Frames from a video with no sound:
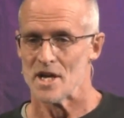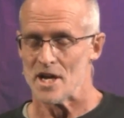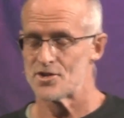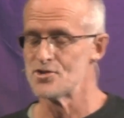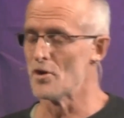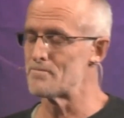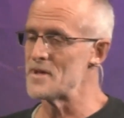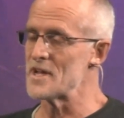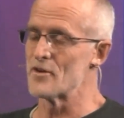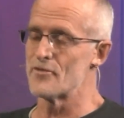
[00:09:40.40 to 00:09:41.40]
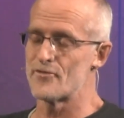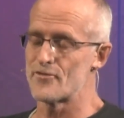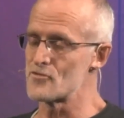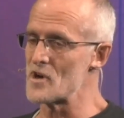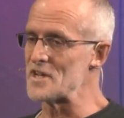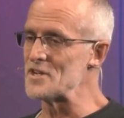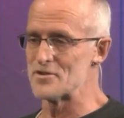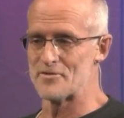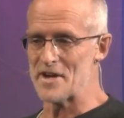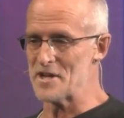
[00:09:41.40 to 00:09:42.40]
it's not being afraid
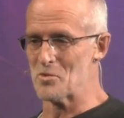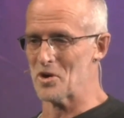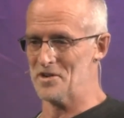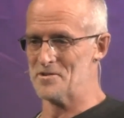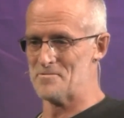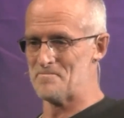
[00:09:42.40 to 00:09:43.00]
of anyone.